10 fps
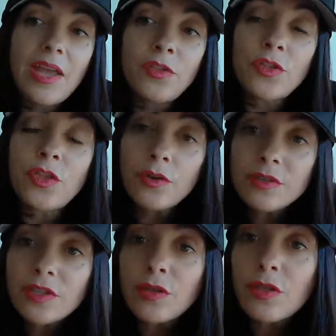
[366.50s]
And
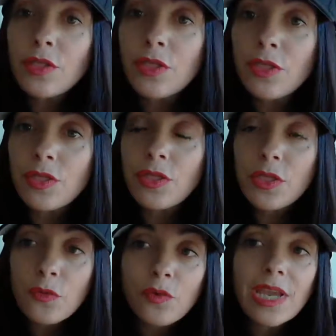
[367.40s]
those are the
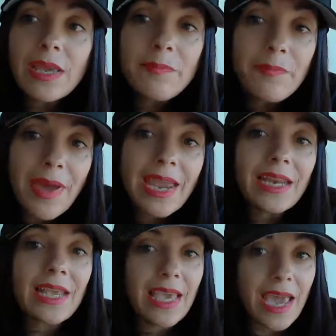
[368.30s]
3
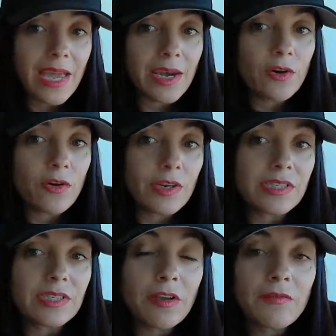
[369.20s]
main
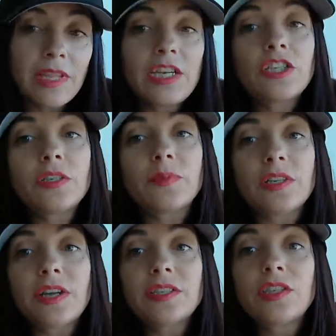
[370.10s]
categories of leadership
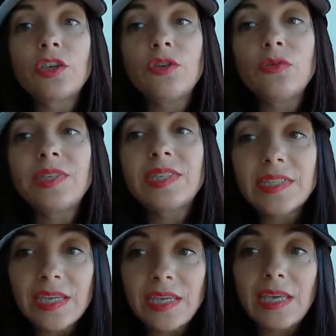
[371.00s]
styles that you
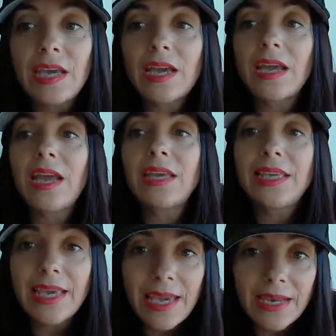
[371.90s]
see
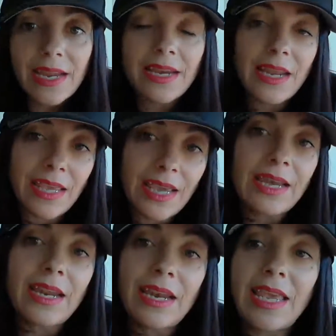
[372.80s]
again and
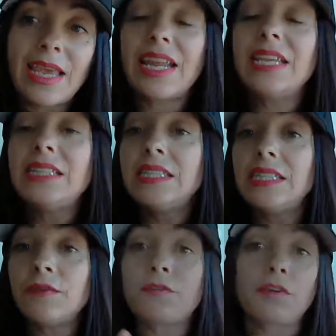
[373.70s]
again and again in
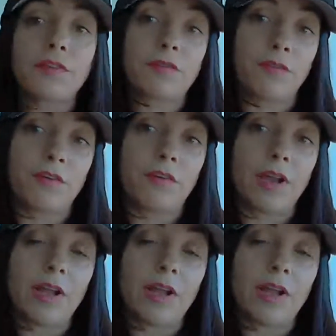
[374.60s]
different